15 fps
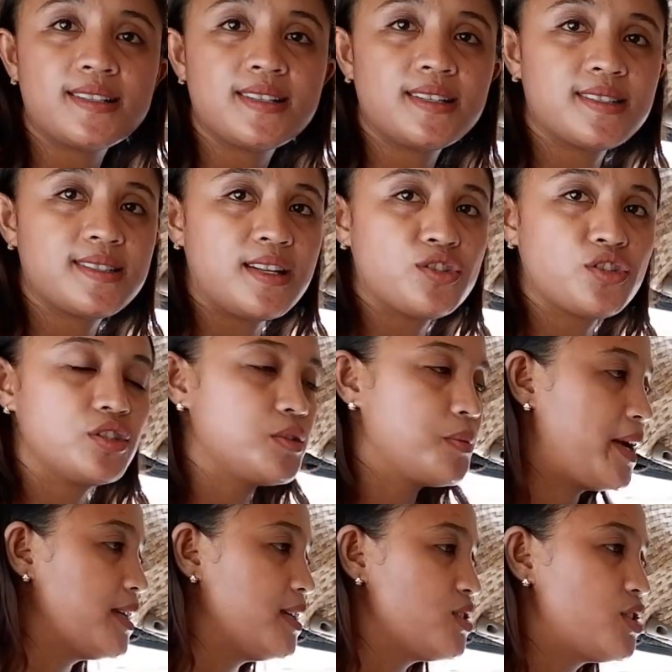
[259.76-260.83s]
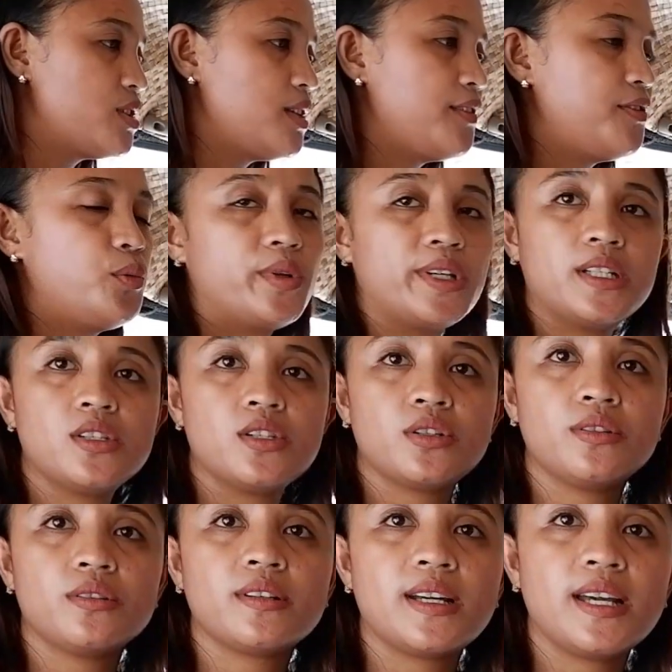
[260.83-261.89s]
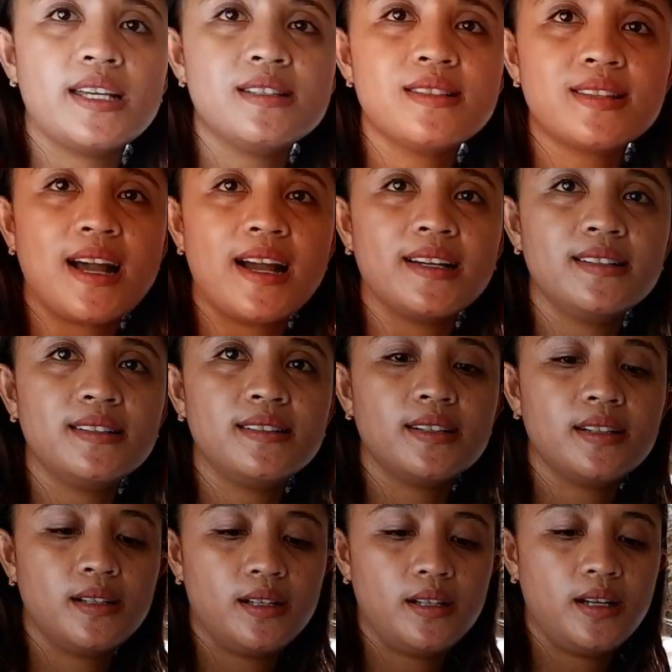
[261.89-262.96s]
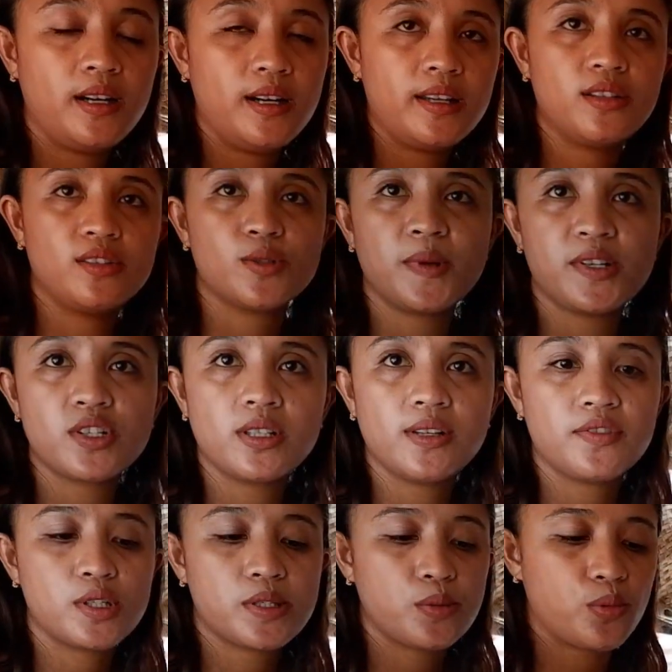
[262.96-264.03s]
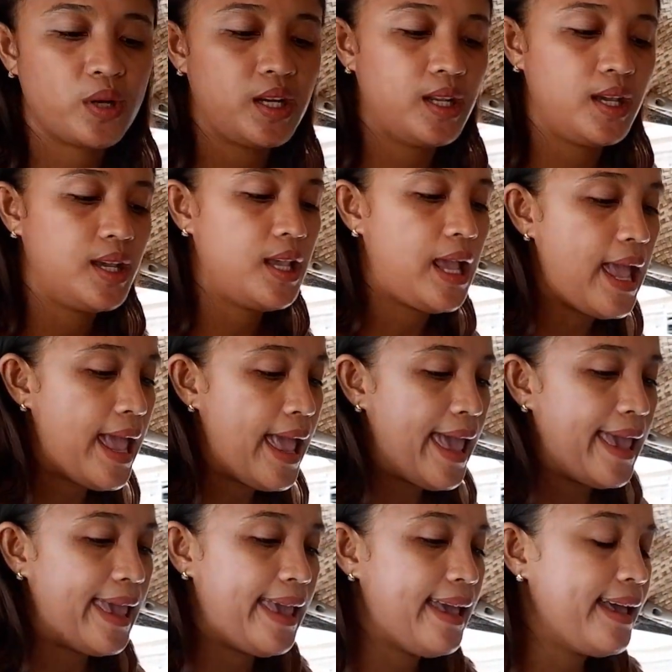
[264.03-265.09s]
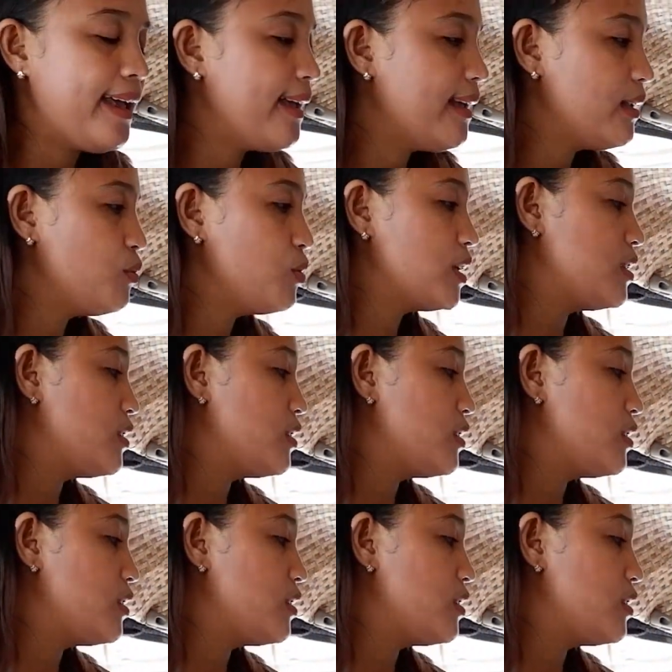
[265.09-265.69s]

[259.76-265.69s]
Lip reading: as an extension to my kitchen if I wanted to cook inside, especially if it's raining. And we